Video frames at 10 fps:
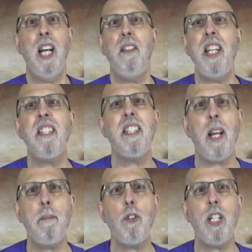the
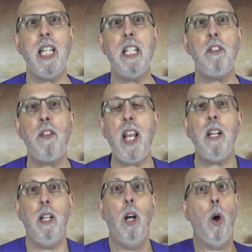assumption is that
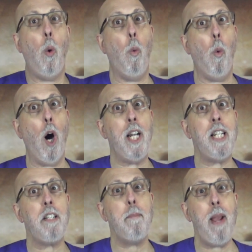one
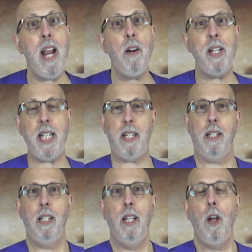is married
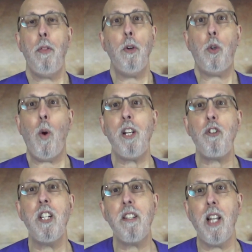through
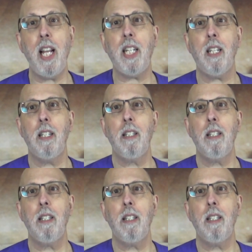questions like,